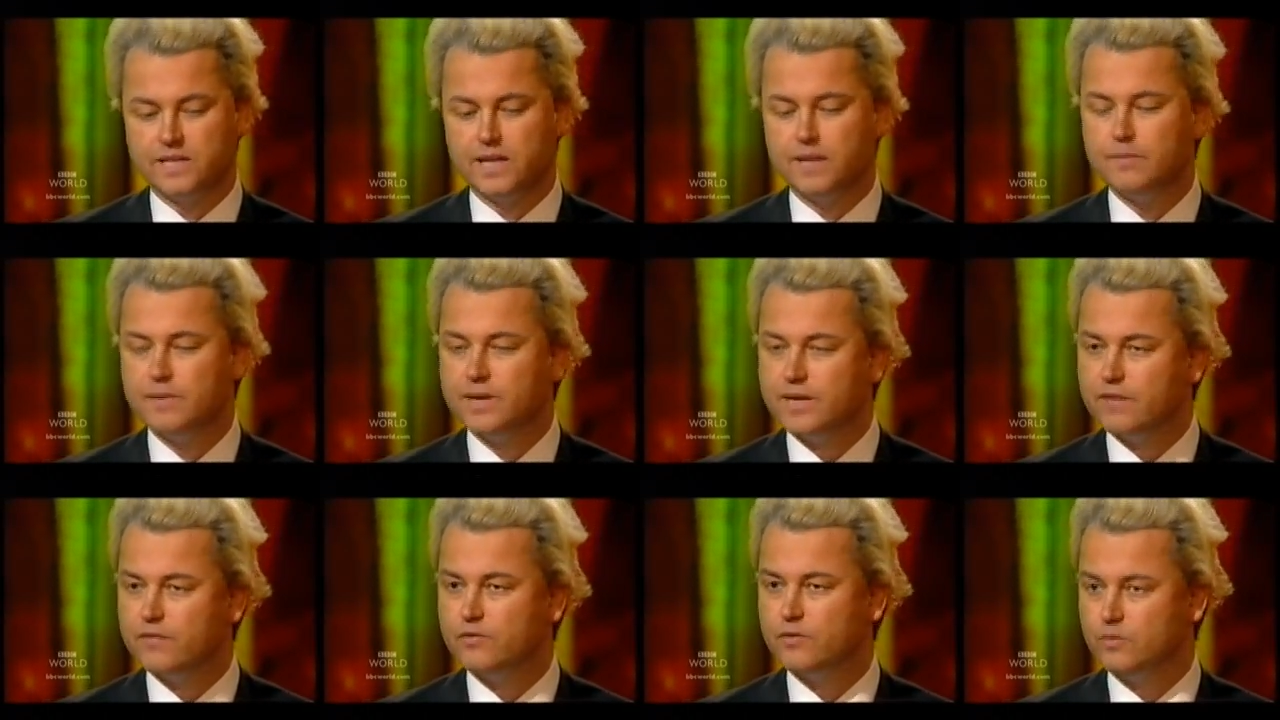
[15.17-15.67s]
Yes, let
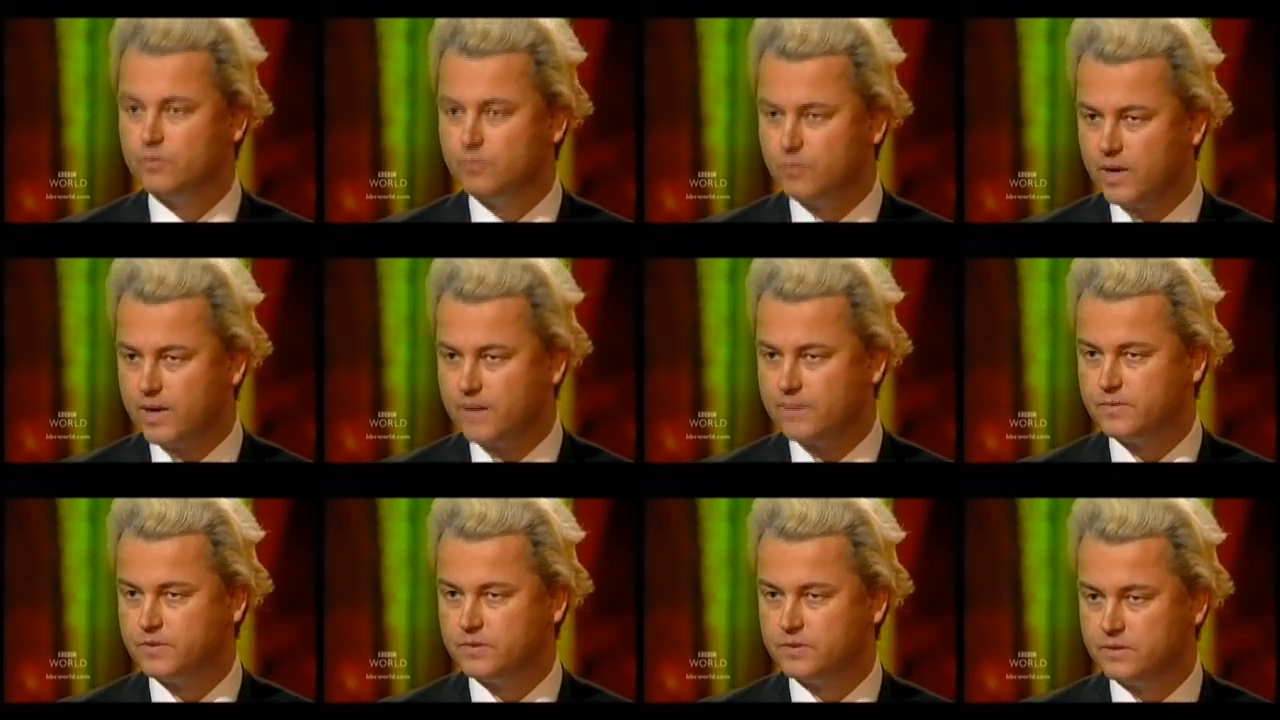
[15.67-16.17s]
me give you,
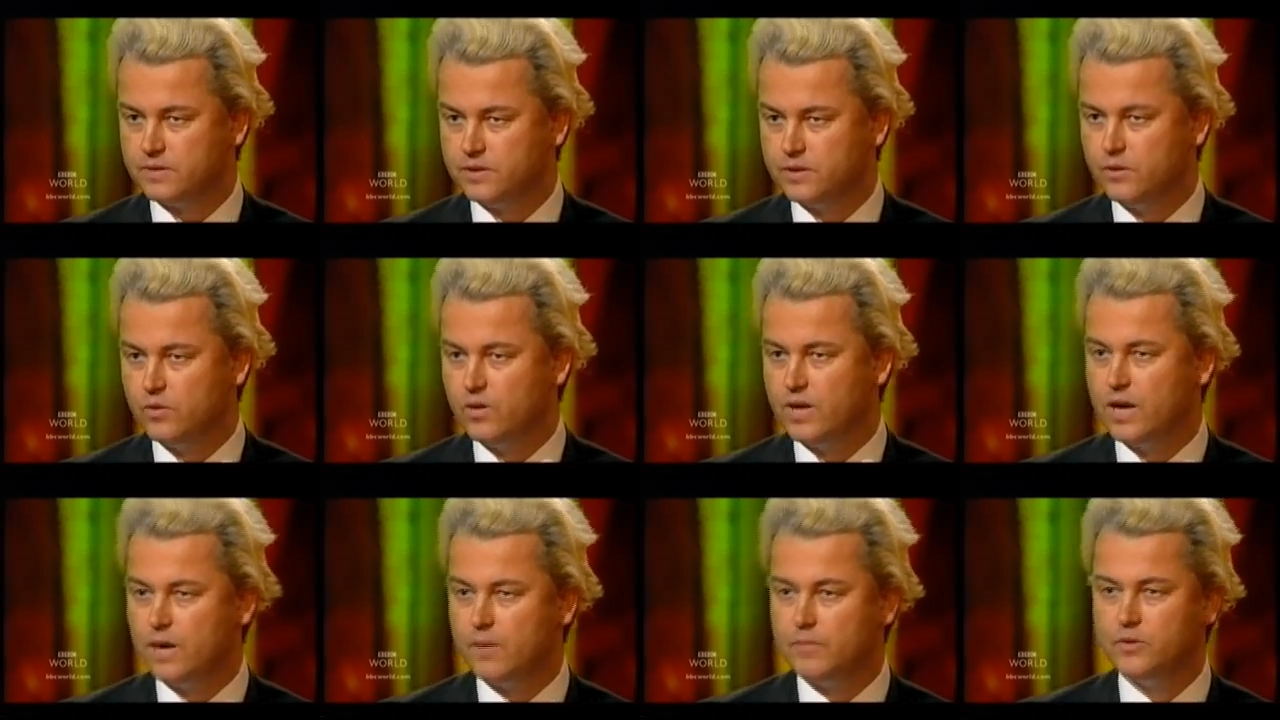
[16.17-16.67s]
perhaps
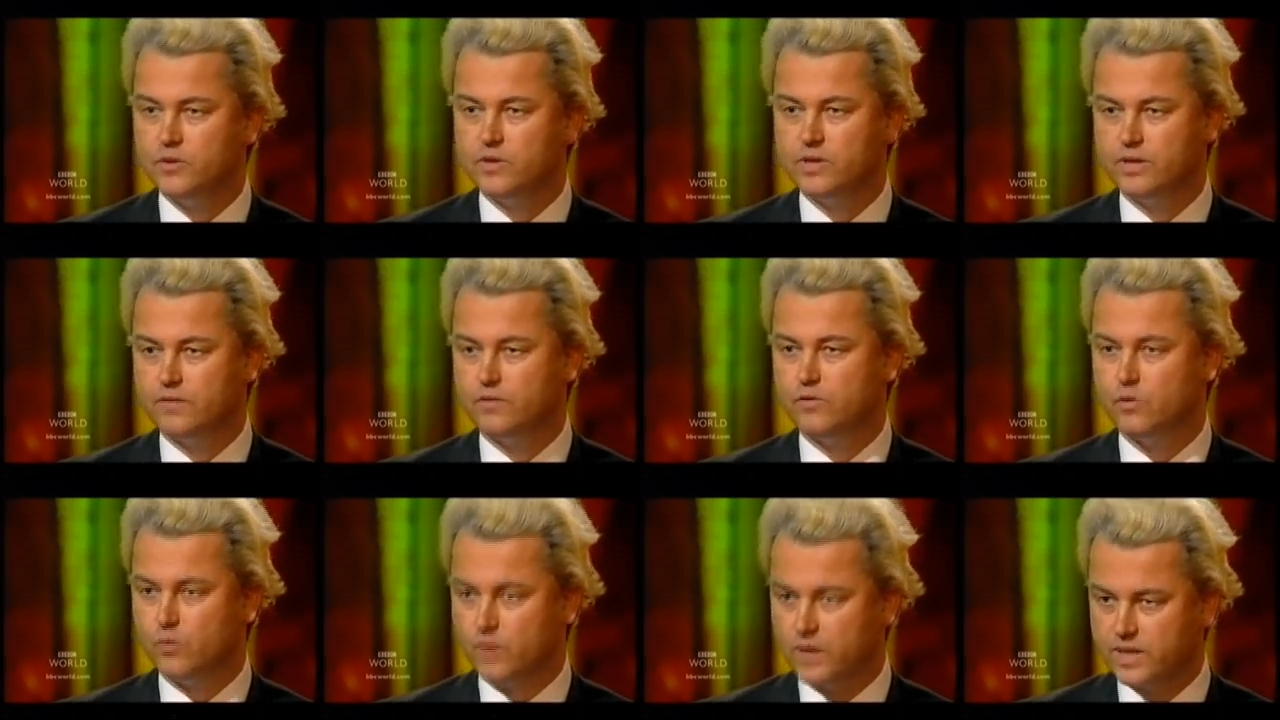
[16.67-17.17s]
you allow me to
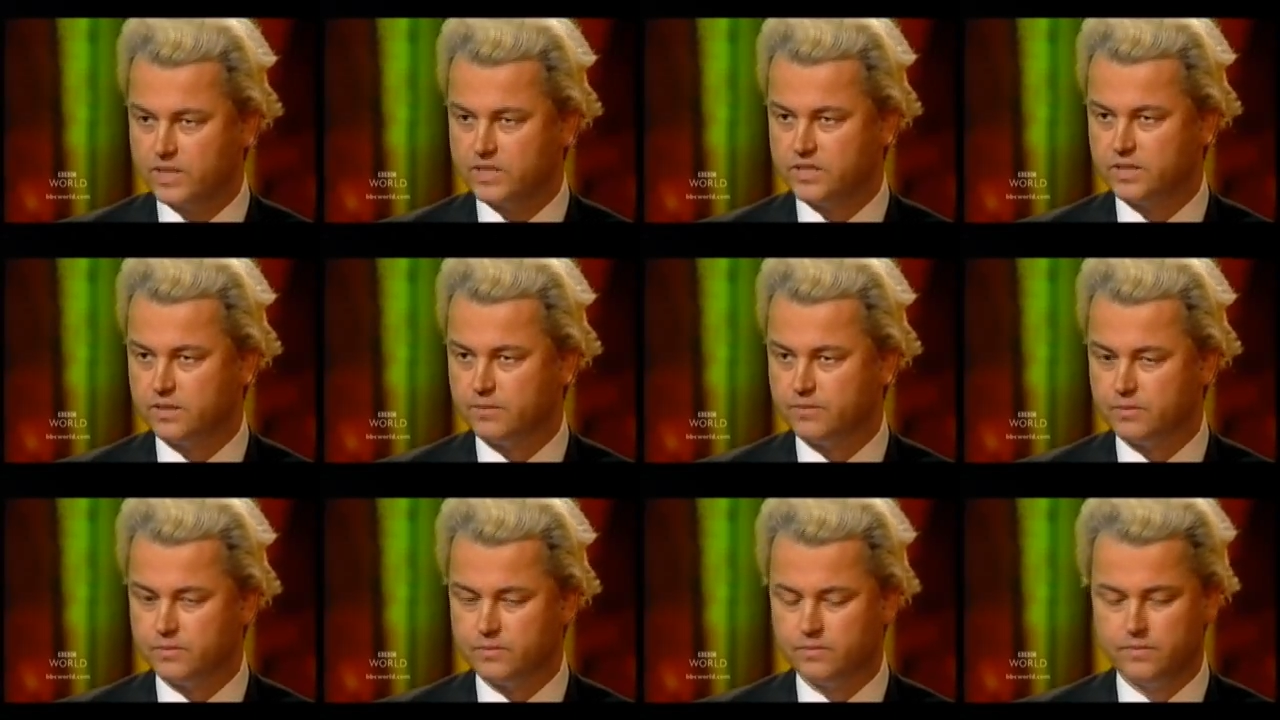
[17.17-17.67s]
give you one
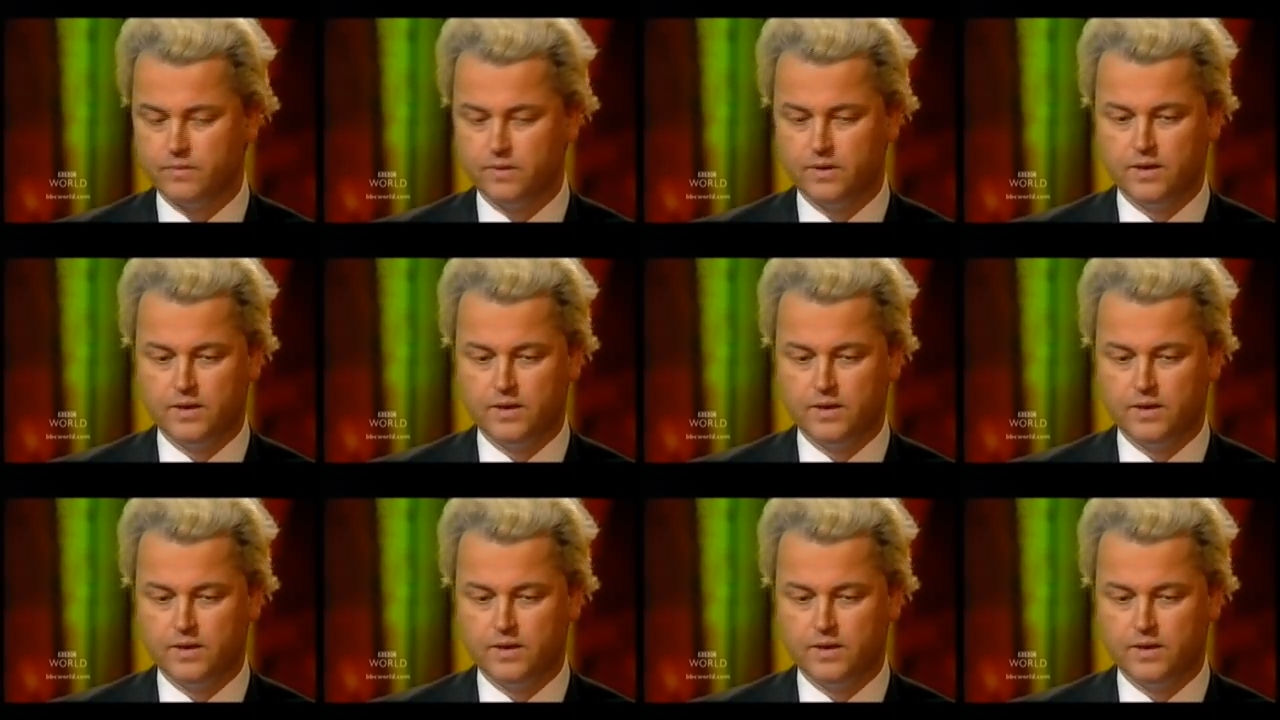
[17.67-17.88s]
example.